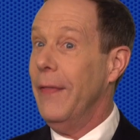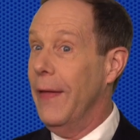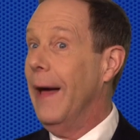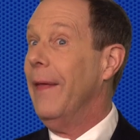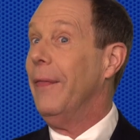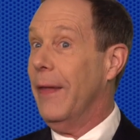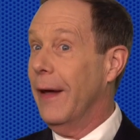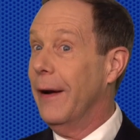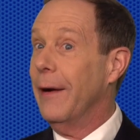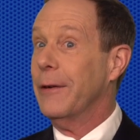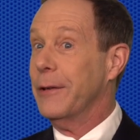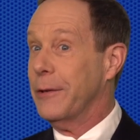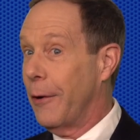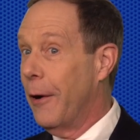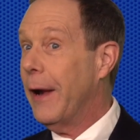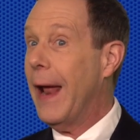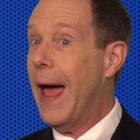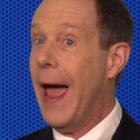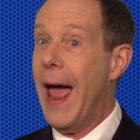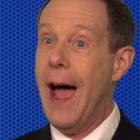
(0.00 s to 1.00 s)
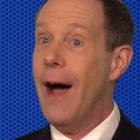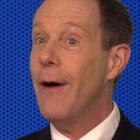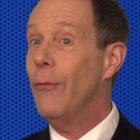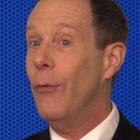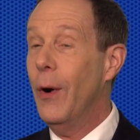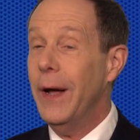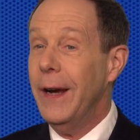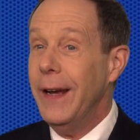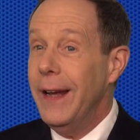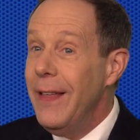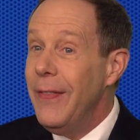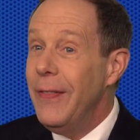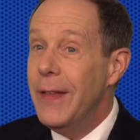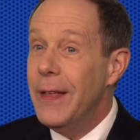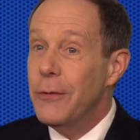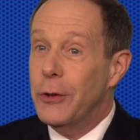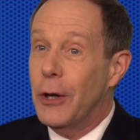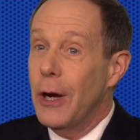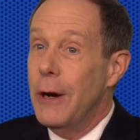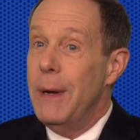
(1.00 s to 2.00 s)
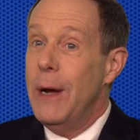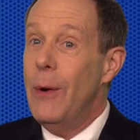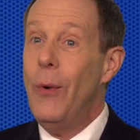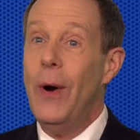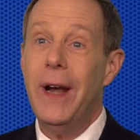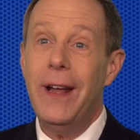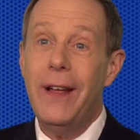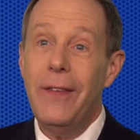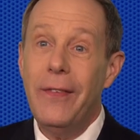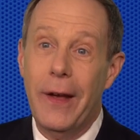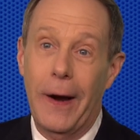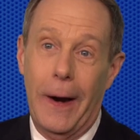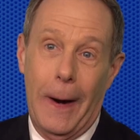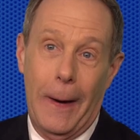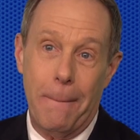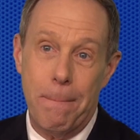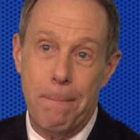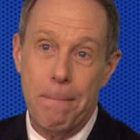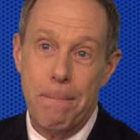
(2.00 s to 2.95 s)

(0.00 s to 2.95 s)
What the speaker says: that there's going to be one in there.